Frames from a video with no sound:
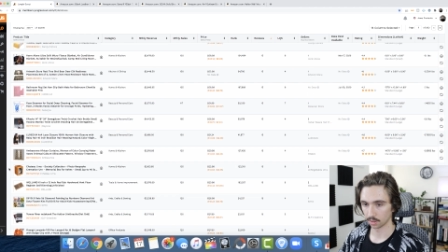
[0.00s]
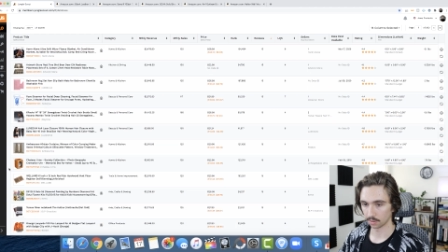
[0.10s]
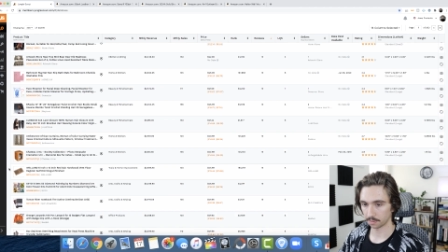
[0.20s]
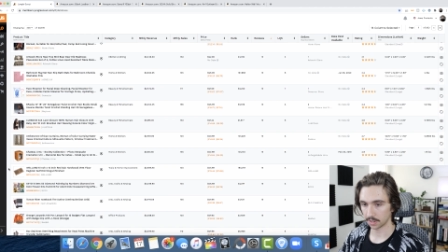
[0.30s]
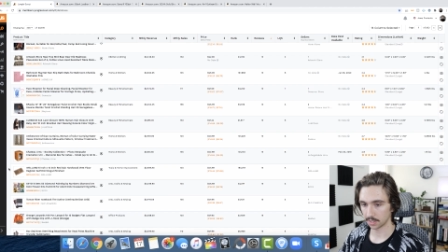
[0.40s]

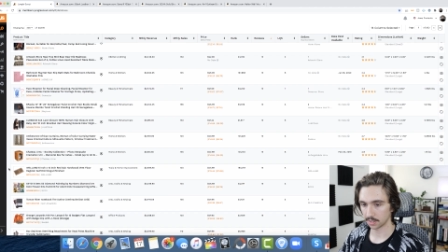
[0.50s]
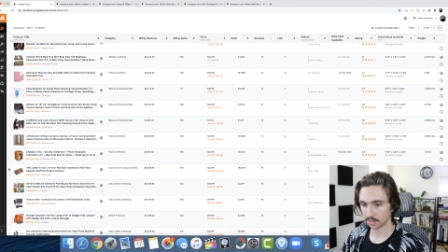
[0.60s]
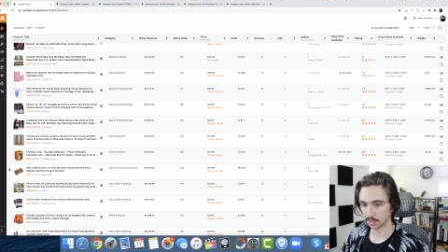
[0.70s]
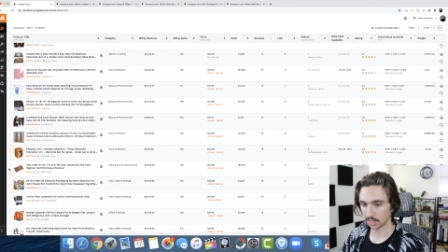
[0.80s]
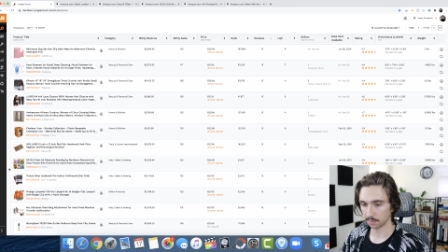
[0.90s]
Face
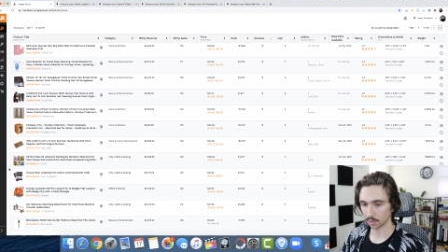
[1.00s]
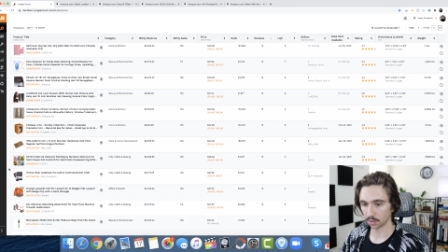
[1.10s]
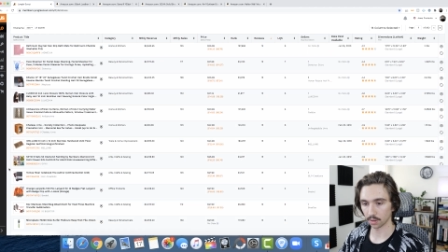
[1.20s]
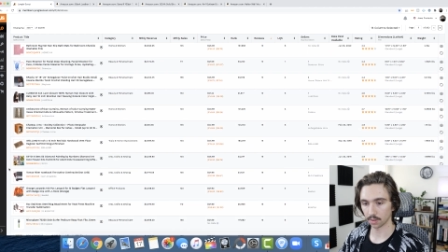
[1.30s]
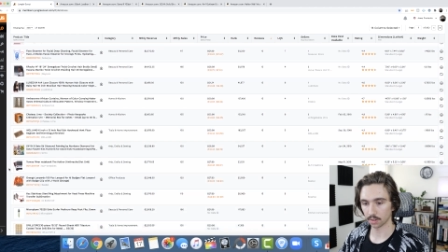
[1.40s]

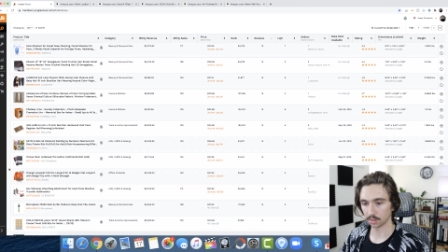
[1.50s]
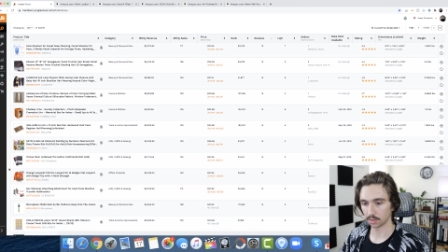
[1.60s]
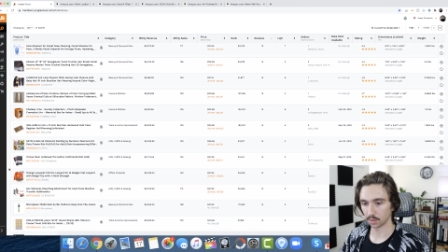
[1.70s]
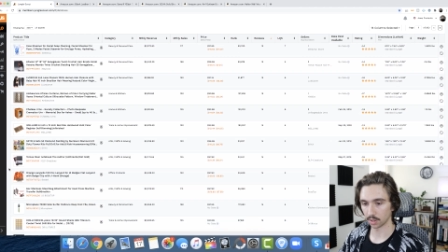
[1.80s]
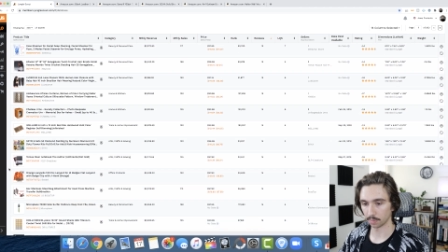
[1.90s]
steamer,
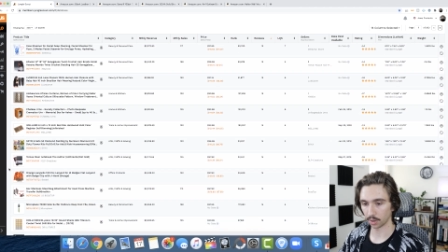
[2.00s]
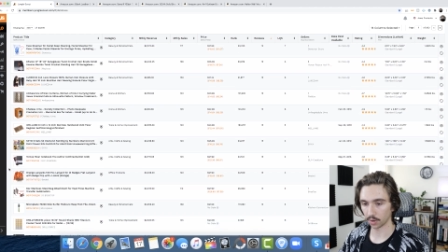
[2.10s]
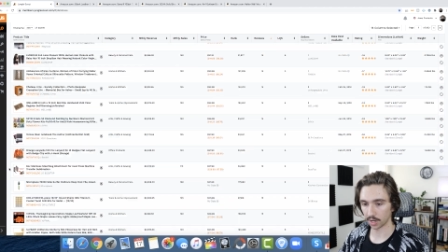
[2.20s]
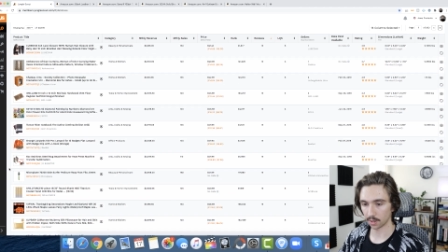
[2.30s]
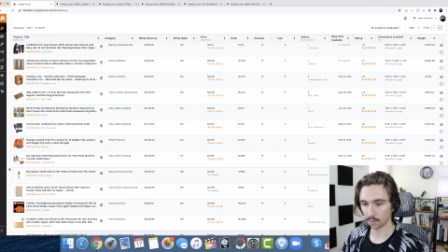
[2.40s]
don't want to burn
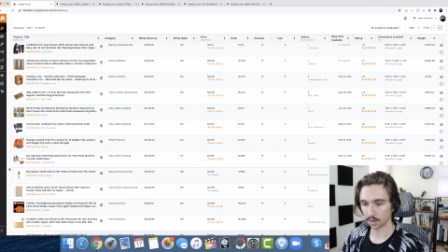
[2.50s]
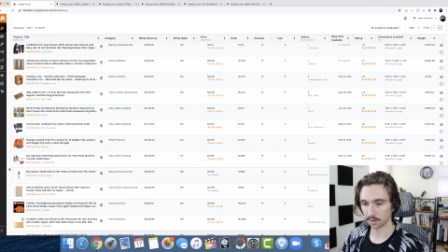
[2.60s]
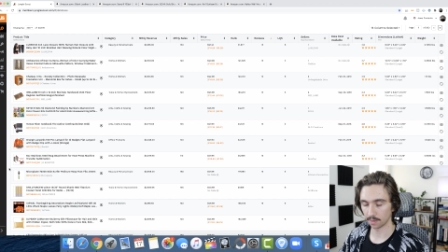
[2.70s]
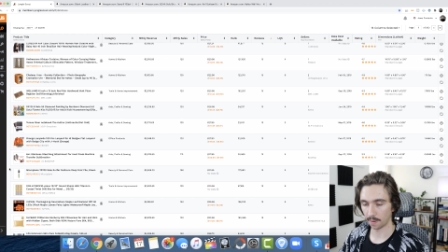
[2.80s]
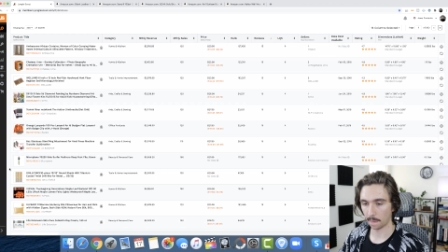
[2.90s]
anyone.